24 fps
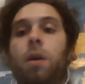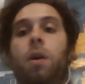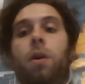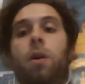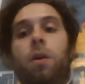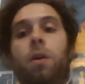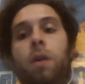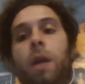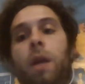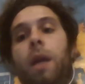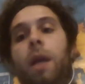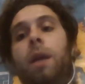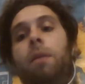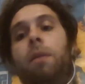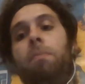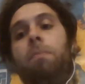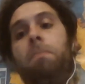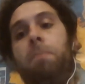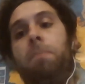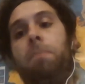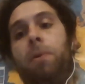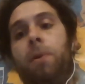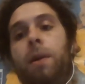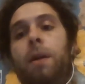Okay,
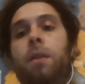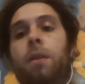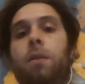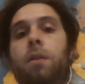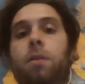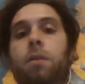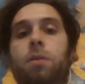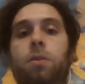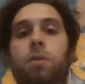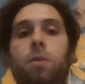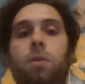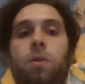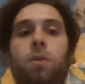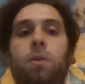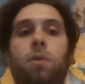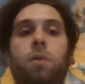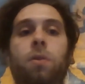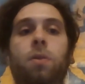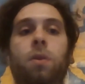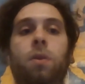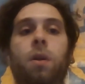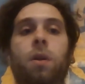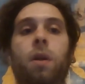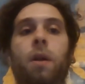Poland.
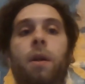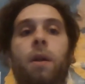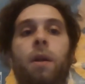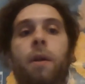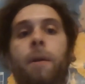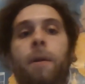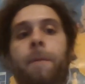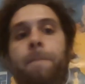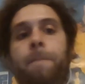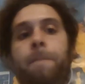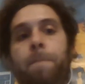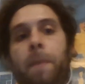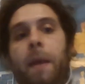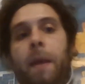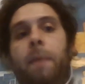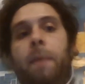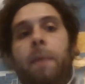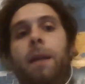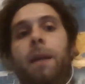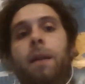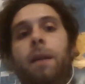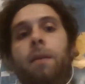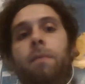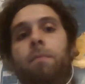So, I
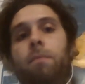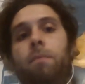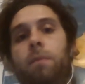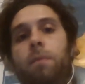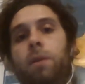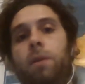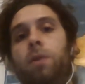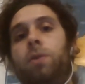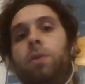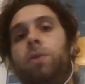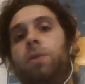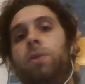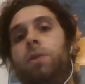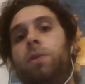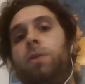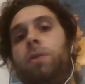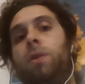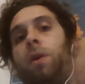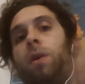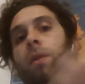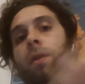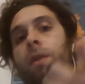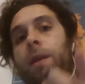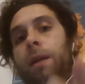mean, you should
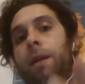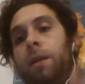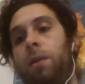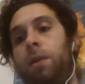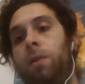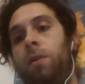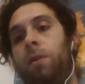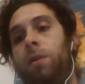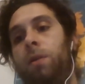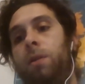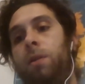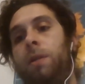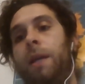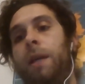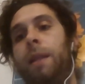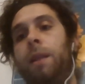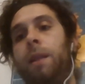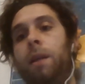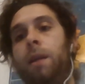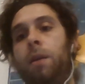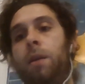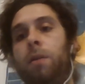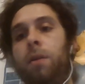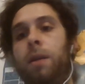contact your
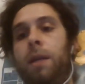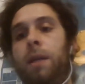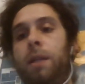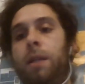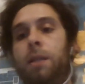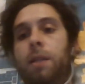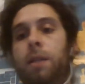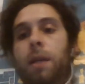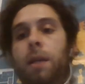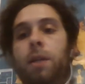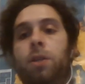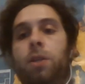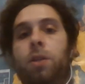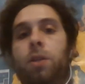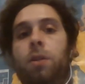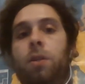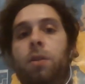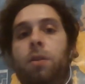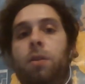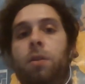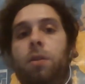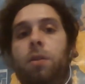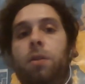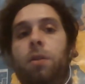sending
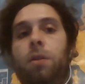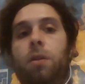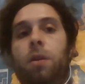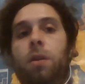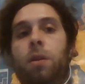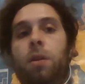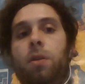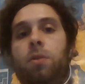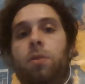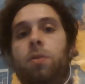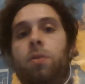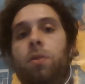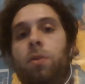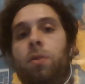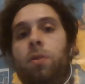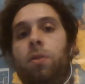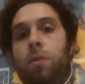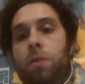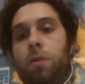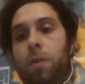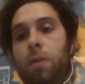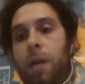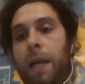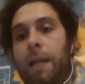organization.
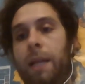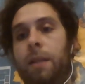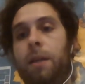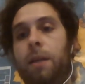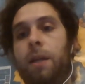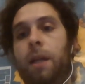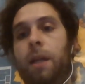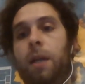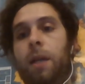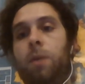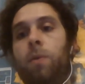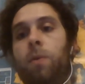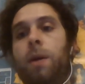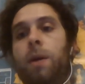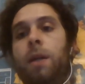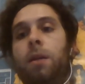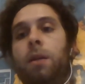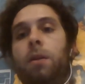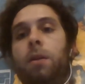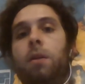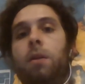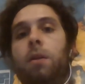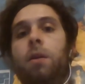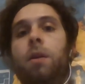So like the Greek
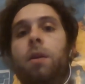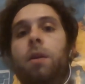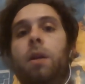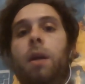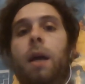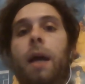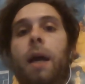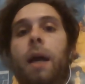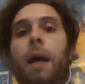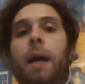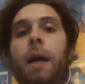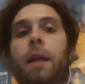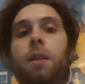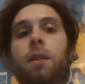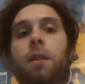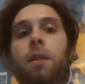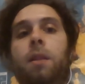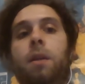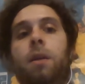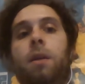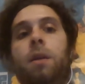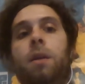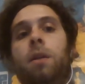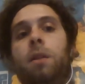one, and
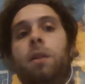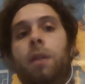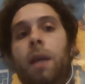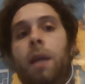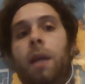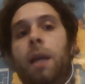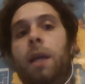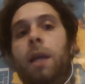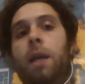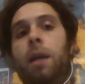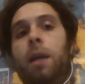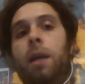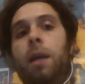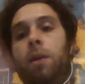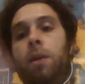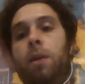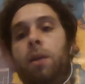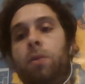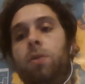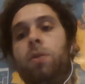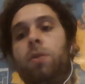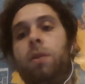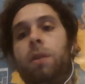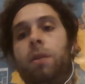you
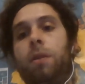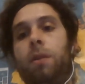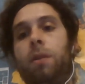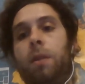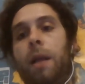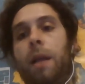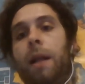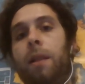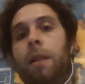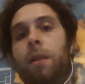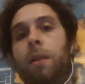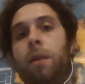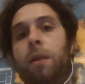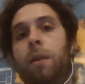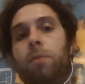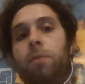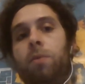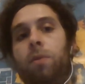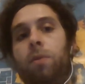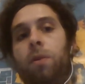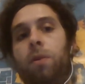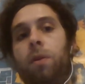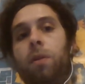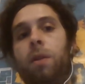should tell them
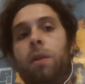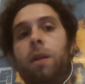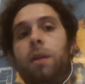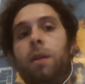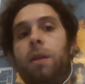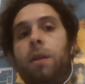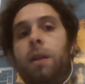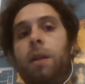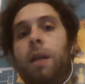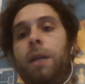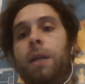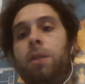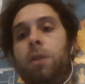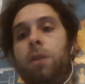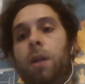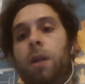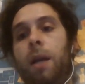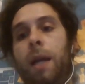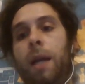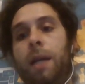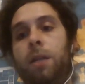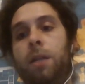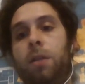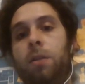to contact the national
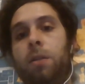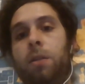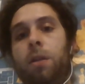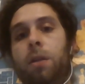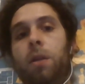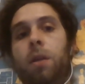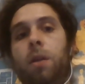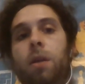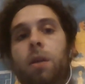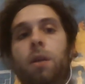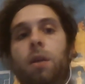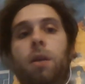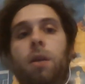agency,